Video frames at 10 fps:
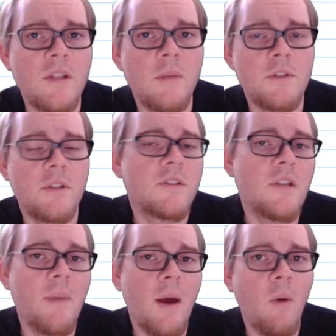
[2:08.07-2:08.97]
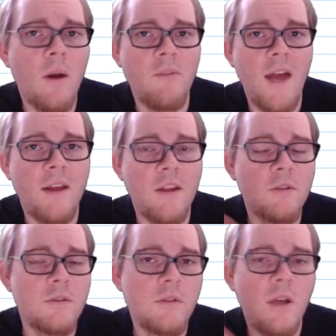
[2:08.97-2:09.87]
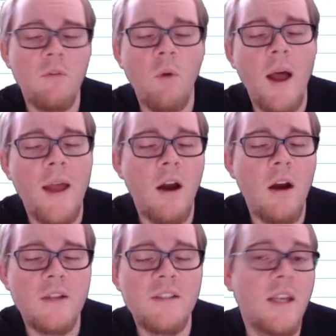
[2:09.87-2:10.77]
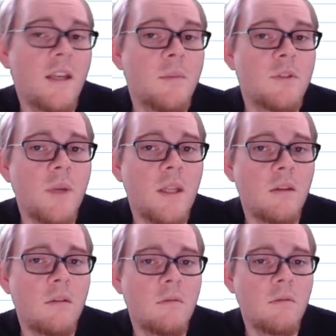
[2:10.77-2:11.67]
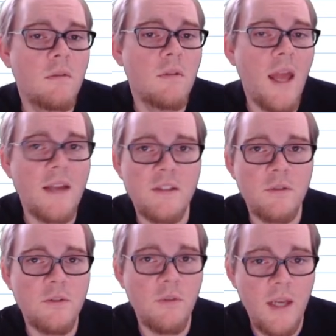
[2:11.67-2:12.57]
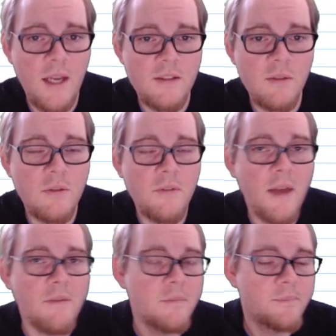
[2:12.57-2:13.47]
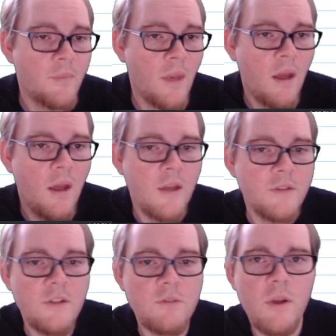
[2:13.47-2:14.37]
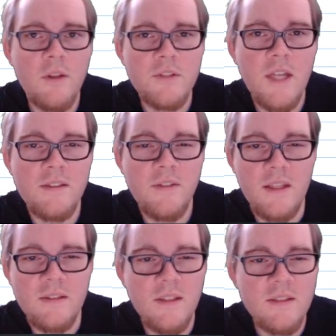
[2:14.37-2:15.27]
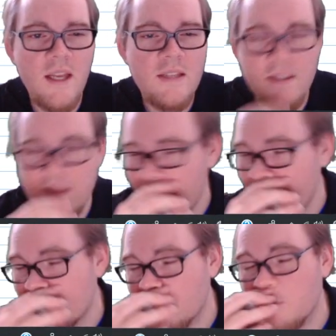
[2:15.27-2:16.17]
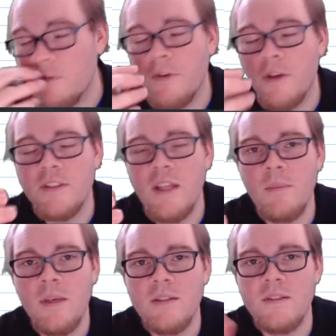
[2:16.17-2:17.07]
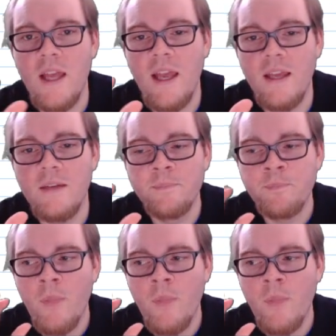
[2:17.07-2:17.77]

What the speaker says: assumptions about what values of y are attained in between x equals 3 and x equals 5. So there's one of those kinds of things. In this case, I'd say this true or false statement is a